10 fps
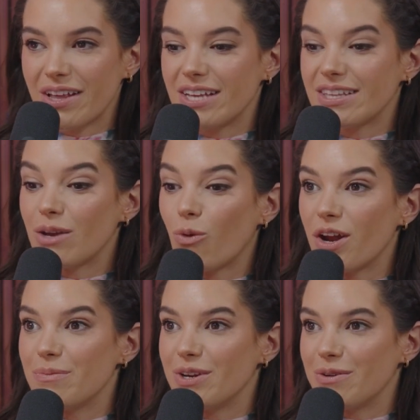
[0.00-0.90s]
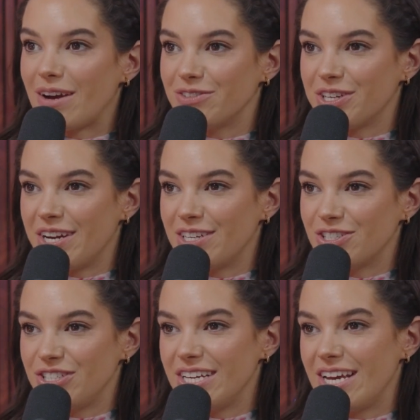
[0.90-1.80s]
Like they want to be around your
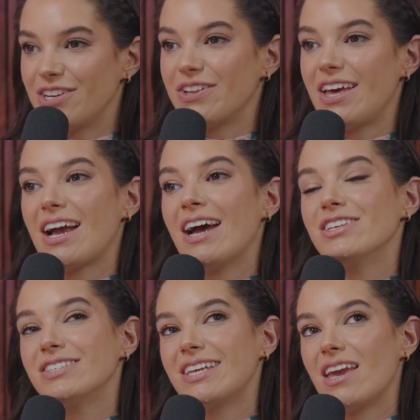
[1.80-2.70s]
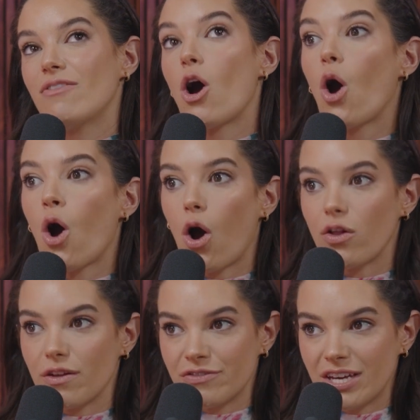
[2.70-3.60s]
energy. And you're like, I just gave
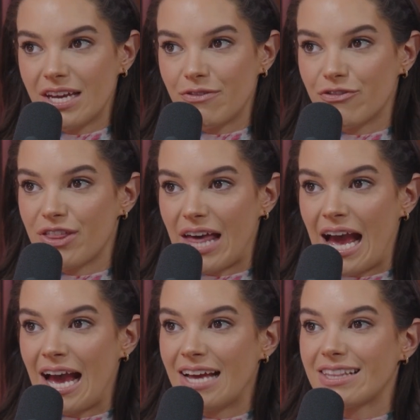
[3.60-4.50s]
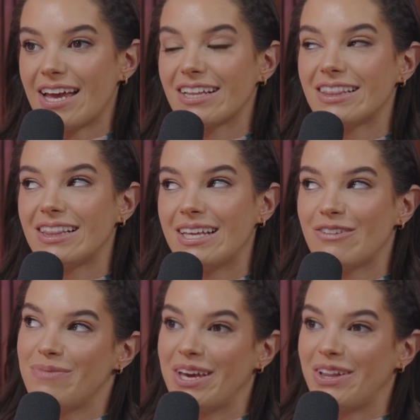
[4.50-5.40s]
all of it for that. Like, leave
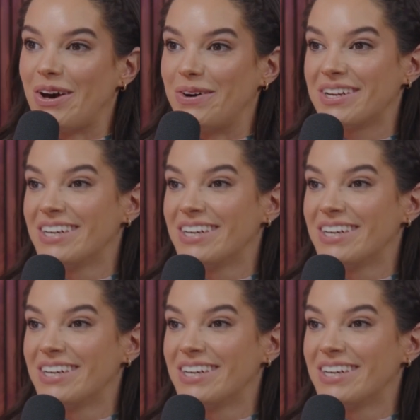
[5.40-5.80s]
me alone.